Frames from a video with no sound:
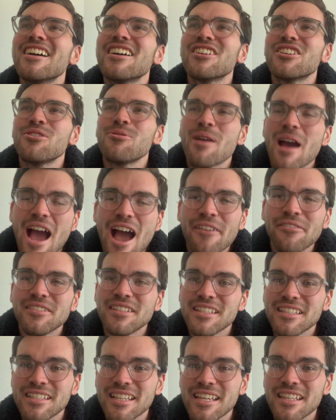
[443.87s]
You have
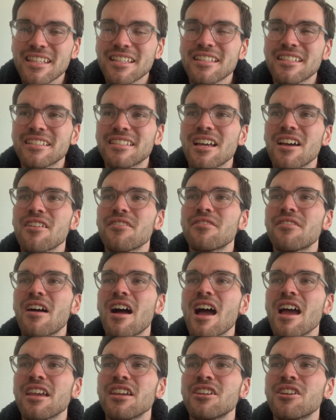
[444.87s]
to say this stuff,
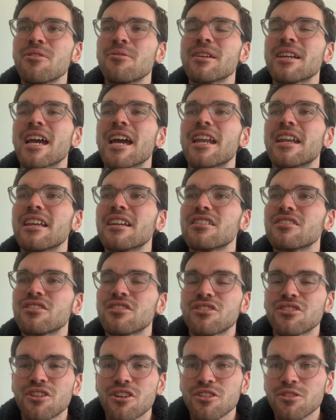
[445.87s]
again,
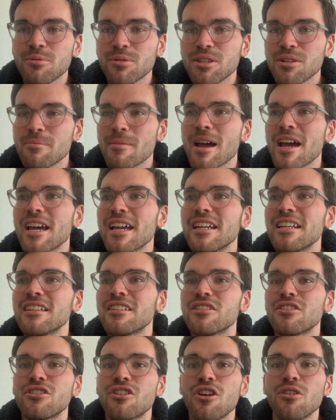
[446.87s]
starts with your mind,
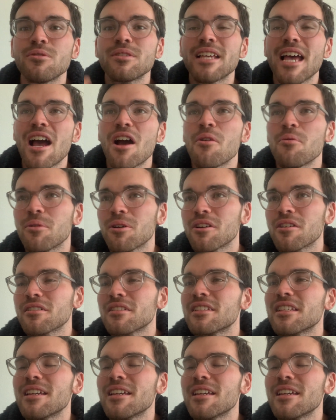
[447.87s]
goes outwards.